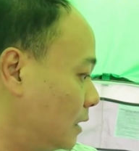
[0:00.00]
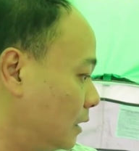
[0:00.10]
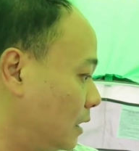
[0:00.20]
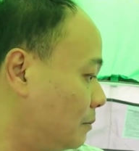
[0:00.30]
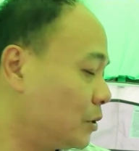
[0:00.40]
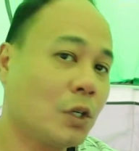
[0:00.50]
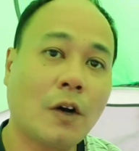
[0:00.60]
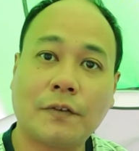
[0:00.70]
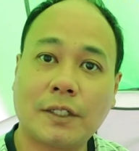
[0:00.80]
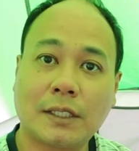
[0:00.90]
terms
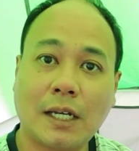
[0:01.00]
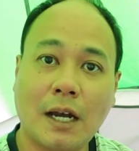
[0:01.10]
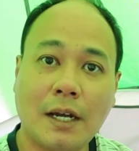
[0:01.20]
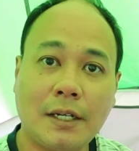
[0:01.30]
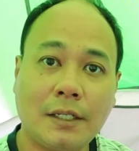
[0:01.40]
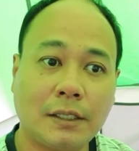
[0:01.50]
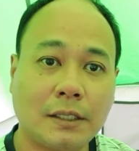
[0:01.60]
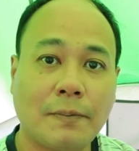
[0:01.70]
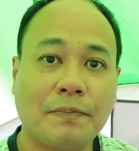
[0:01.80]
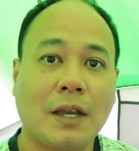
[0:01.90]
of size,
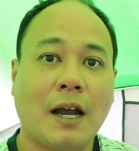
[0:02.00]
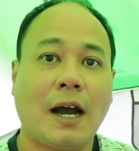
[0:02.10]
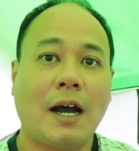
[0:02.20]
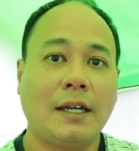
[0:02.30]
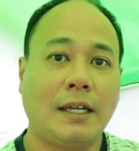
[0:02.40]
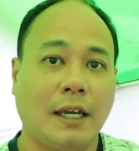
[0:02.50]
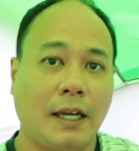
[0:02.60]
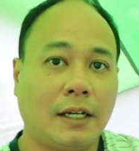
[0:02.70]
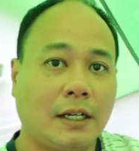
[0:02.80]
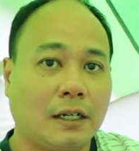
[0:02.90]
I
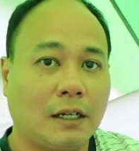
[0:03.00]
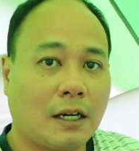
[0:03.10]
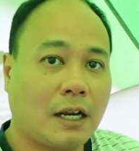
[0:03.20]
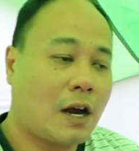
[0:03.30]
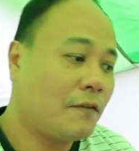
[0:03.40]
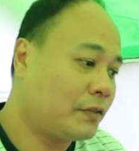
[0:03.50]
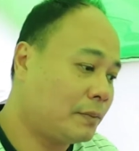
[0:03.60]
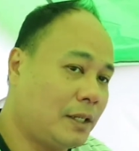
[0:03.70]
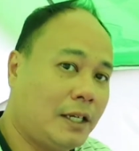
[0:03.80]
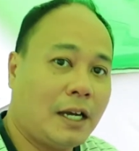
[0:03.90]
can
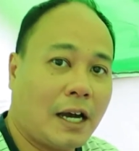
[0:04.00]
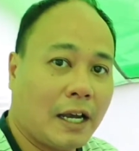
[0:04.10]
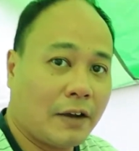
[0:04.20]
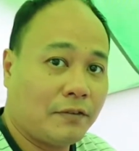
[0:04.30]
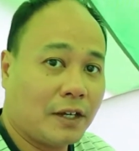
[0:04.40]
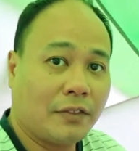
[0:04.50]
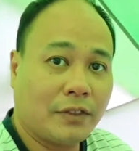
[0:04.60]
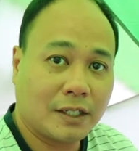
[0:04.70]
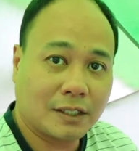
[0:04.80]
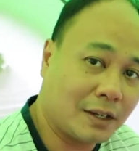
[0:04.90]
comfortably, I have done
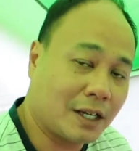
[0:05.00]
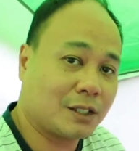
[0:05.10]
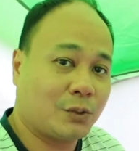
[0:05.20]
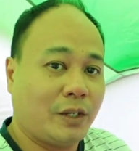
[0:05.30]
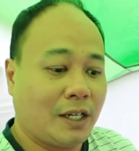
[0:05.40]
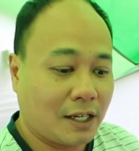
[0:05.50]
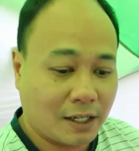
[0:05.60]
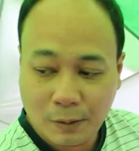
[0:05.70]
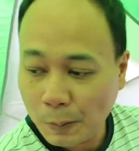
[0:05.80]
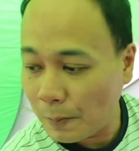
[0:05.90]
this last
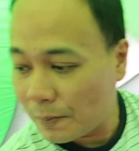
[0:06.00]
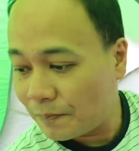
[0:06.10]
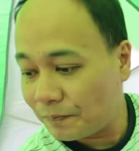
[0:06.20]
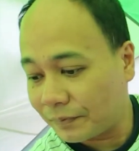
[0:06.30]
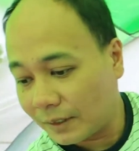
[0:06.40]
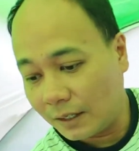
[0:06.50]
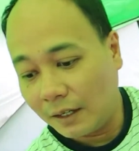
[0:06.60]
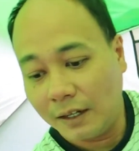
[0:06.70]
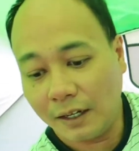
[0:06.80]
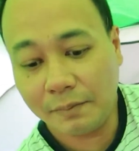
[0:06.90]
weekend.
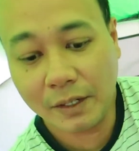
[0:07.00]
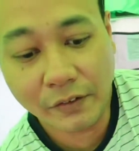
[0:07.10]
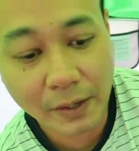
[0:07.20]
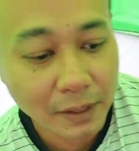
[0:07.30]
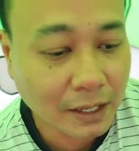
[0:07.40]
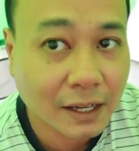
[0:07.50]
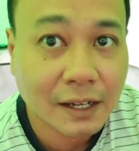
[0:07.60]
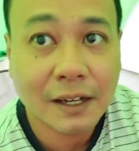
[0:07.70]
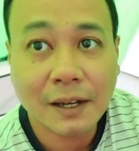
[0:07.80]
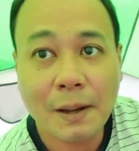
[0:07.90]
Let me grab a
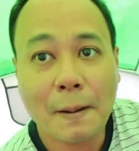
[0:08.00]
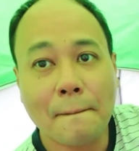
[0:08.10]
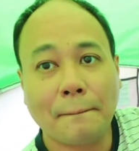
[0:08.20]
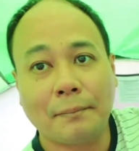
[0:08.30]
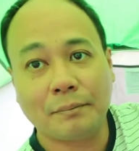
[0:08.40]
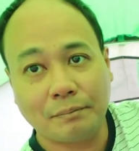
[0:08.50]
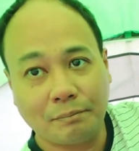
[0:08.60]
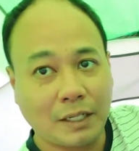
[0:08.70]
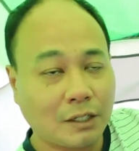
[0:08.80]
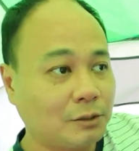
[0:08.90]

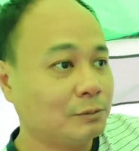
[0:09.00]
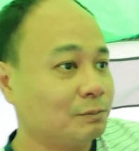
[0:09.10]
pillow.